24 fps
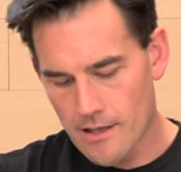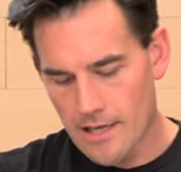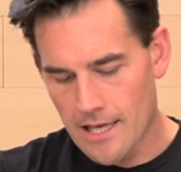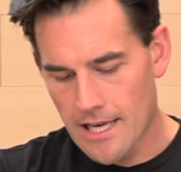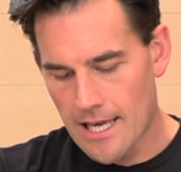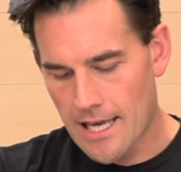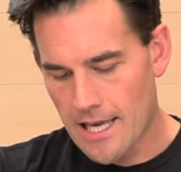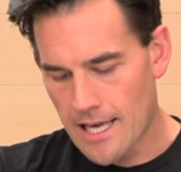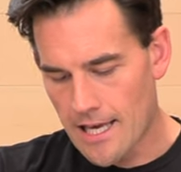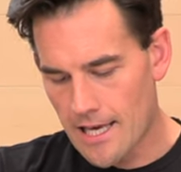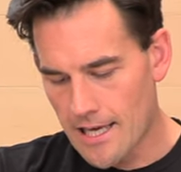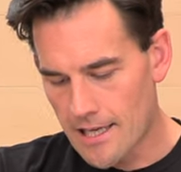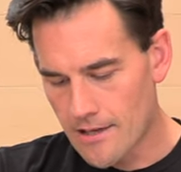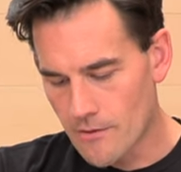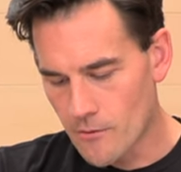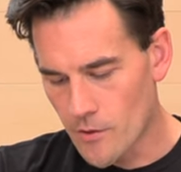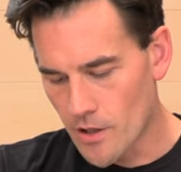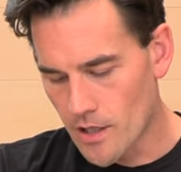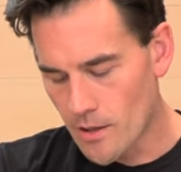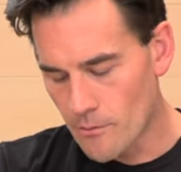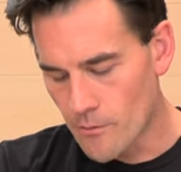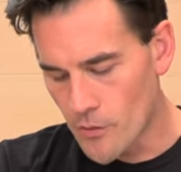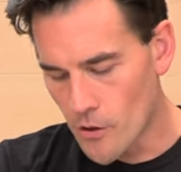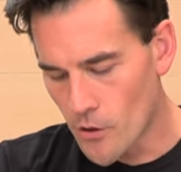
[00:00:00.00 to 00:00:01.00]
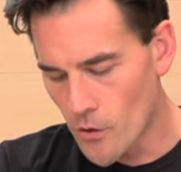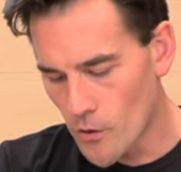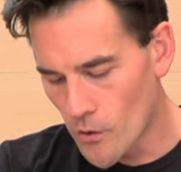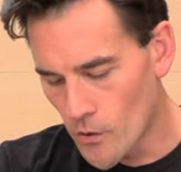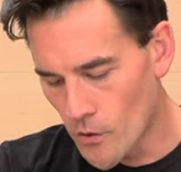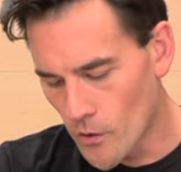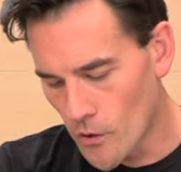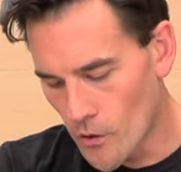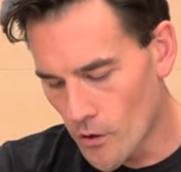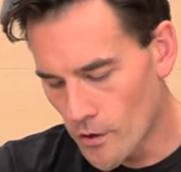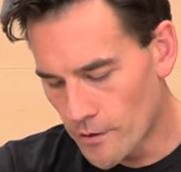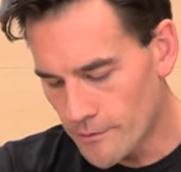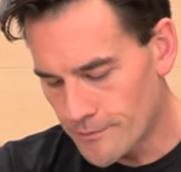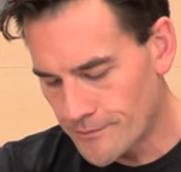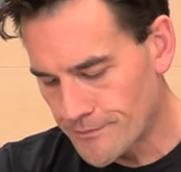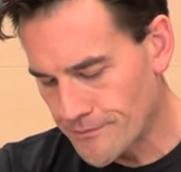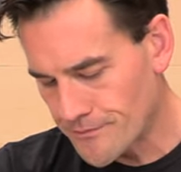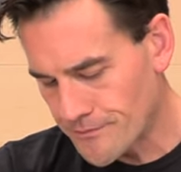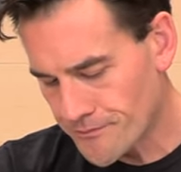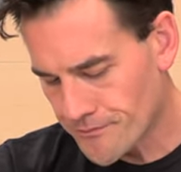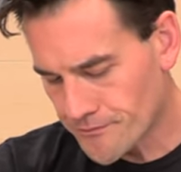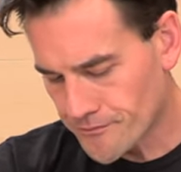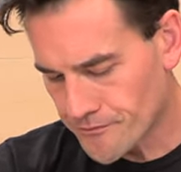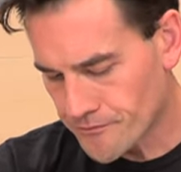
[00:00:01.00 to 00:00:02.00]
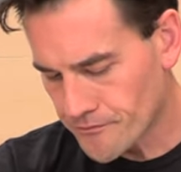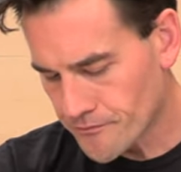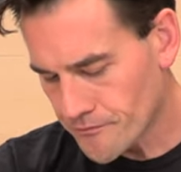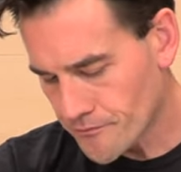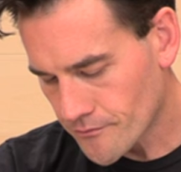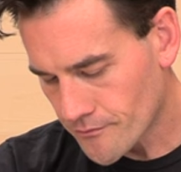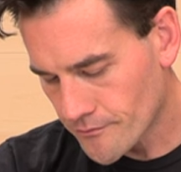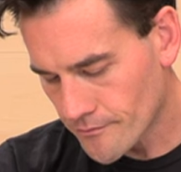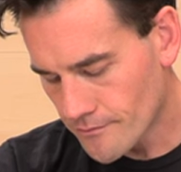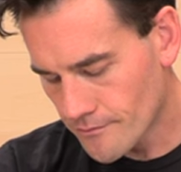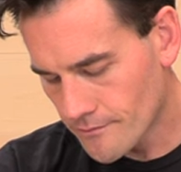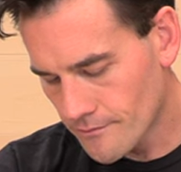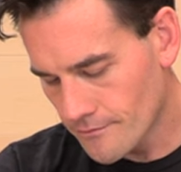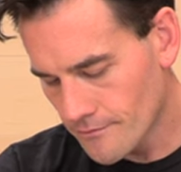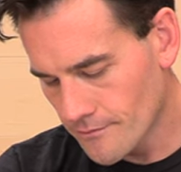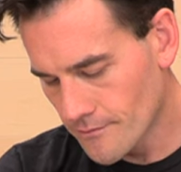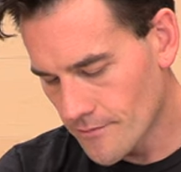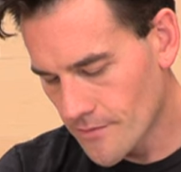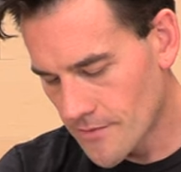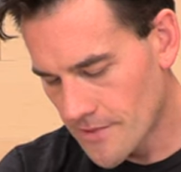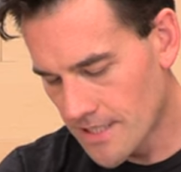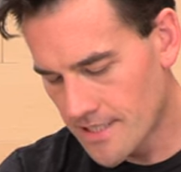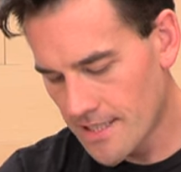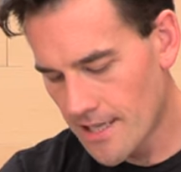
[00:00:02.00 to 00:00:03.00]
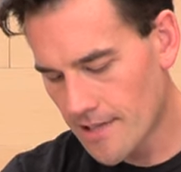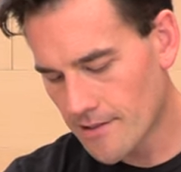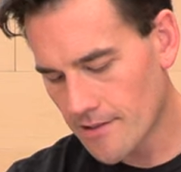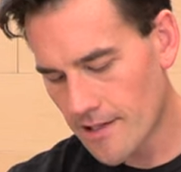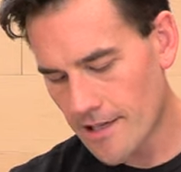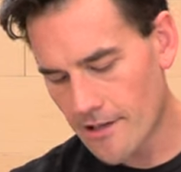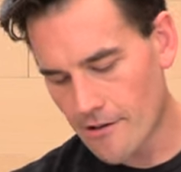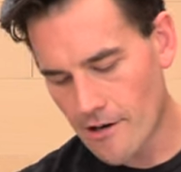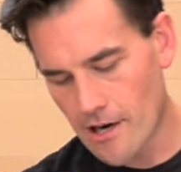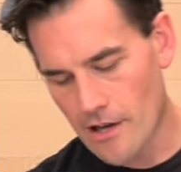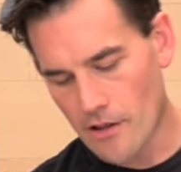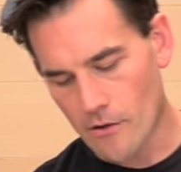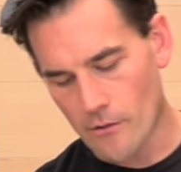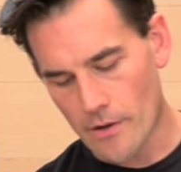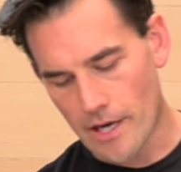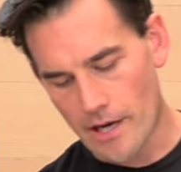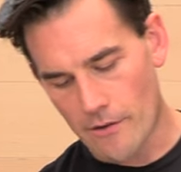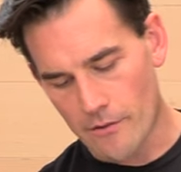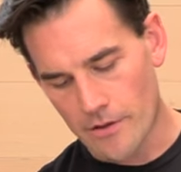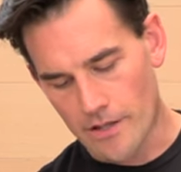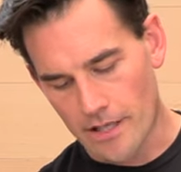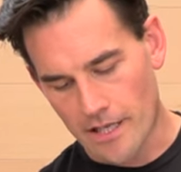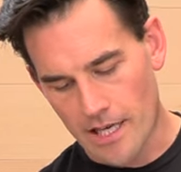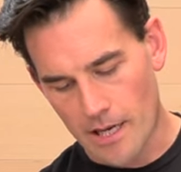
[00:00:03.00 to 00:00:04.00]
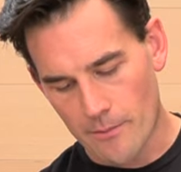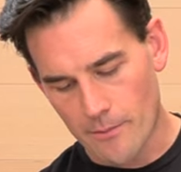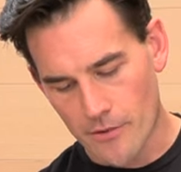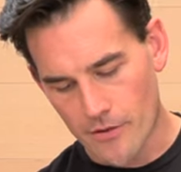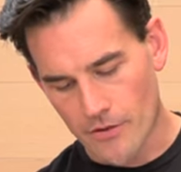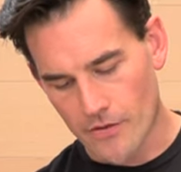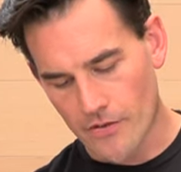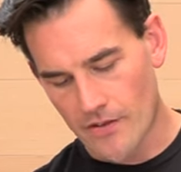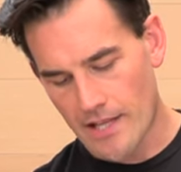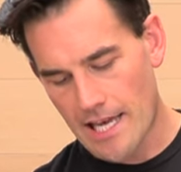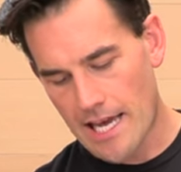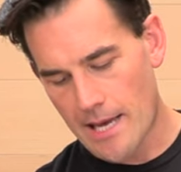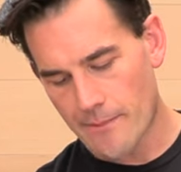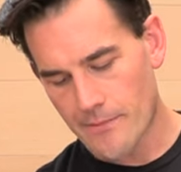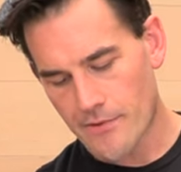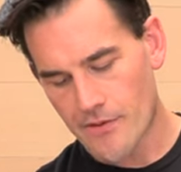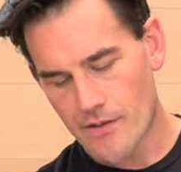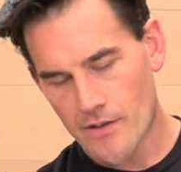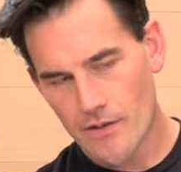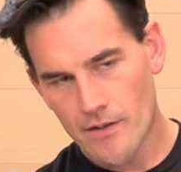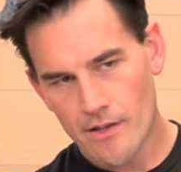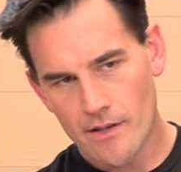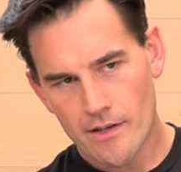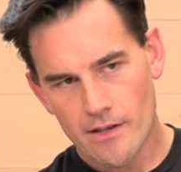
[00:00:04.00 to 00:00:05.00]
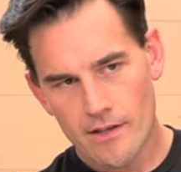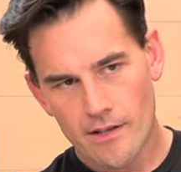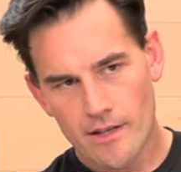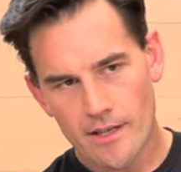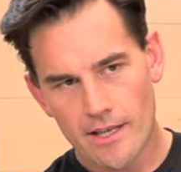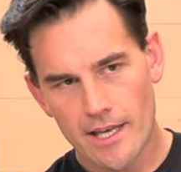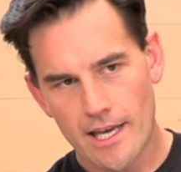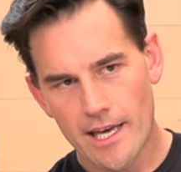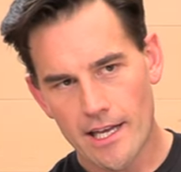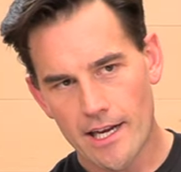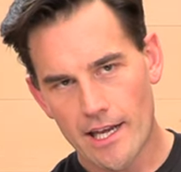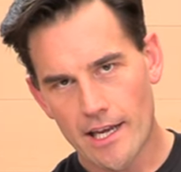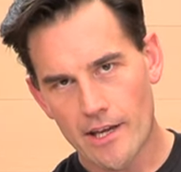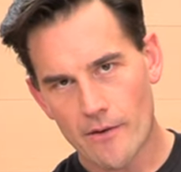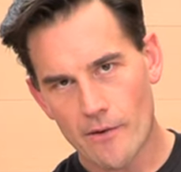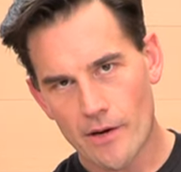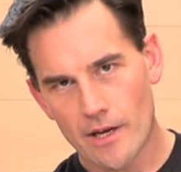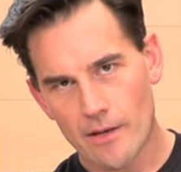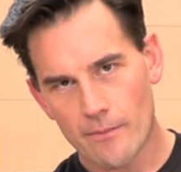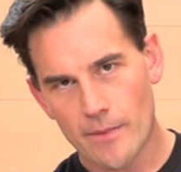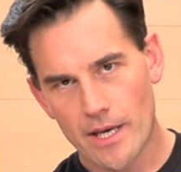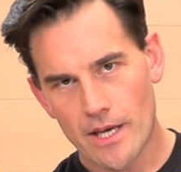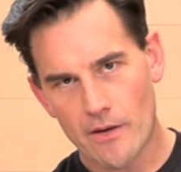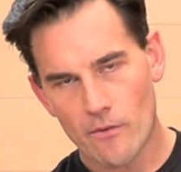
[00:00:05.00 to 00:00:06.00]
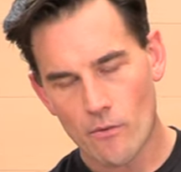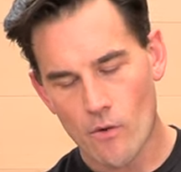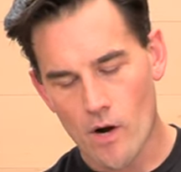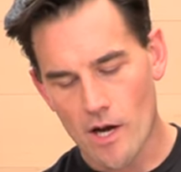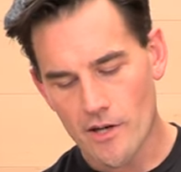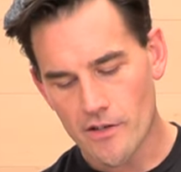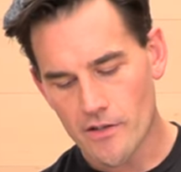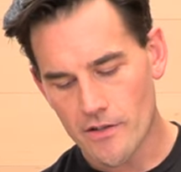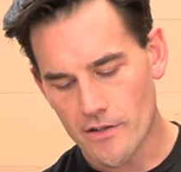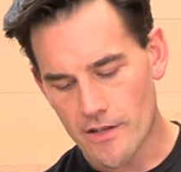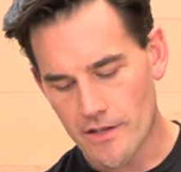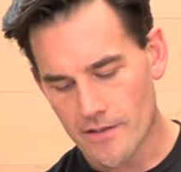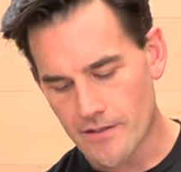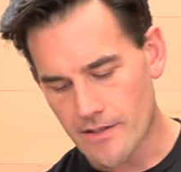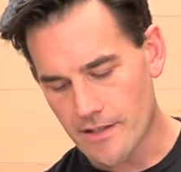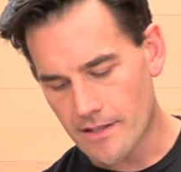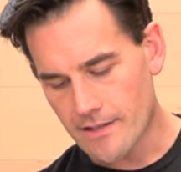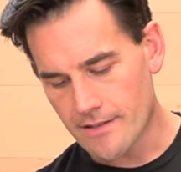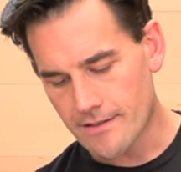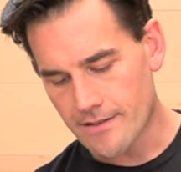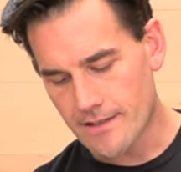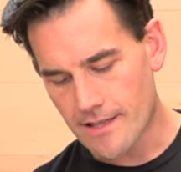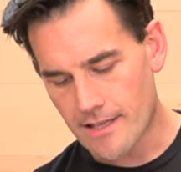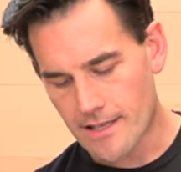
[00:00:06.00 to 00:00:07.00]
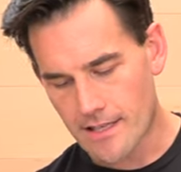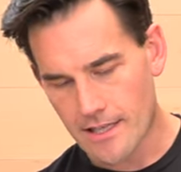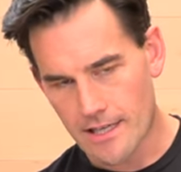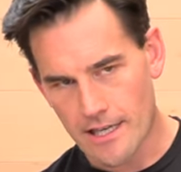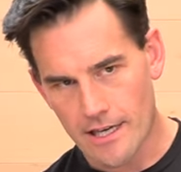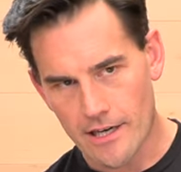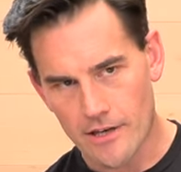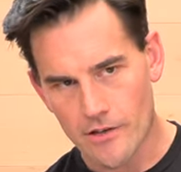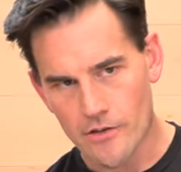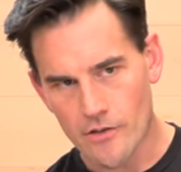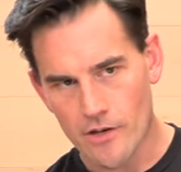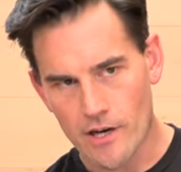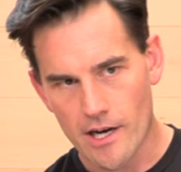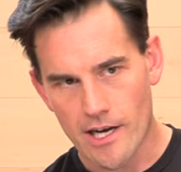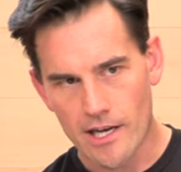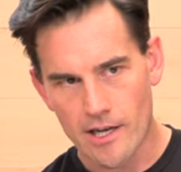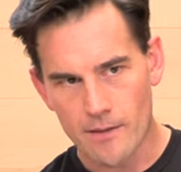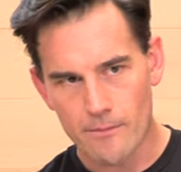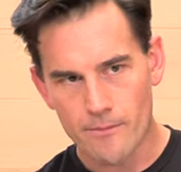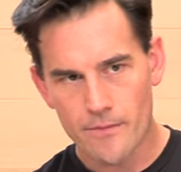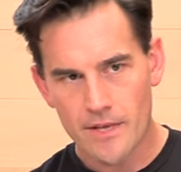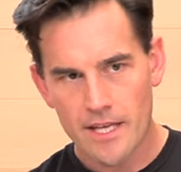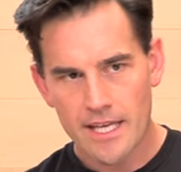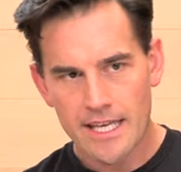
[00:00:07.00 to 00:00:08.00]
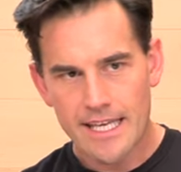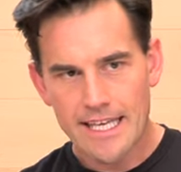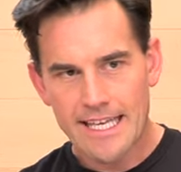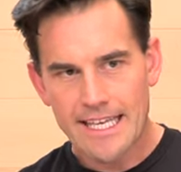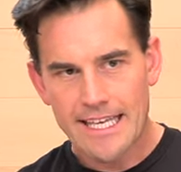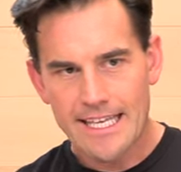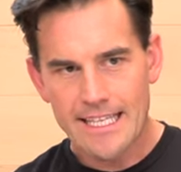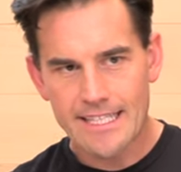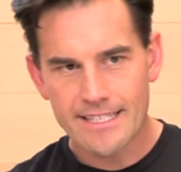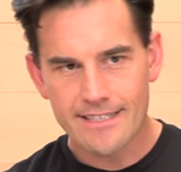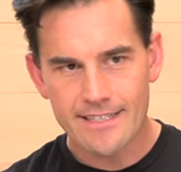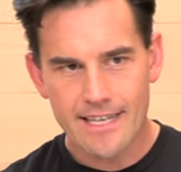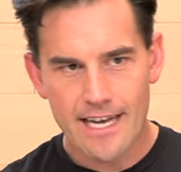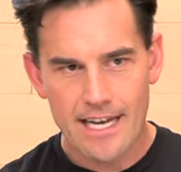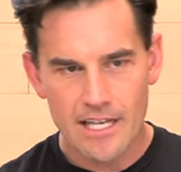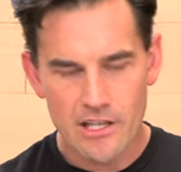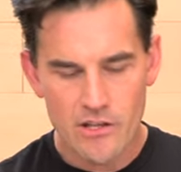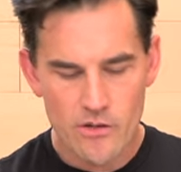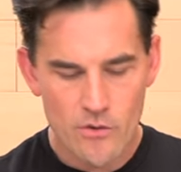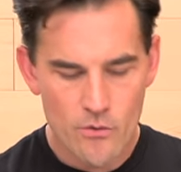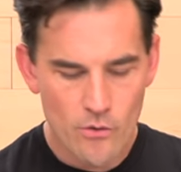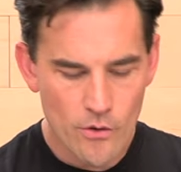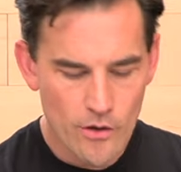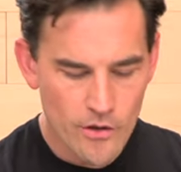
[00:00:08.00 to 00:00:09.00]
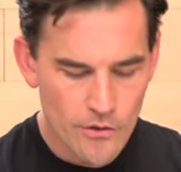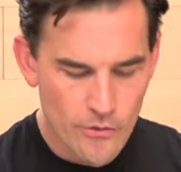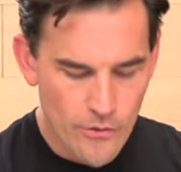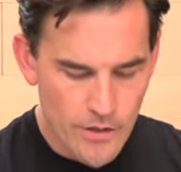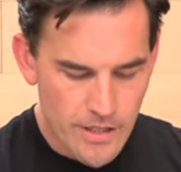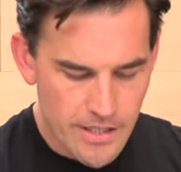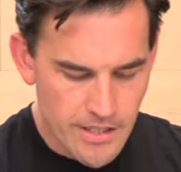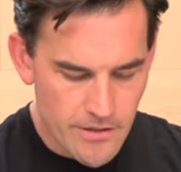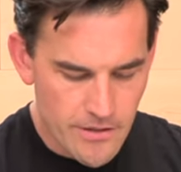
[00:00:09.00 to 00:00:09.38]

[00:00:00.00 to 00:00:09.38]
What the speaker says: And we're gonna pull this headliner out of the way with a couple of snaps. Again, I recommend washing these in a sink and air drying them. Inside, you are going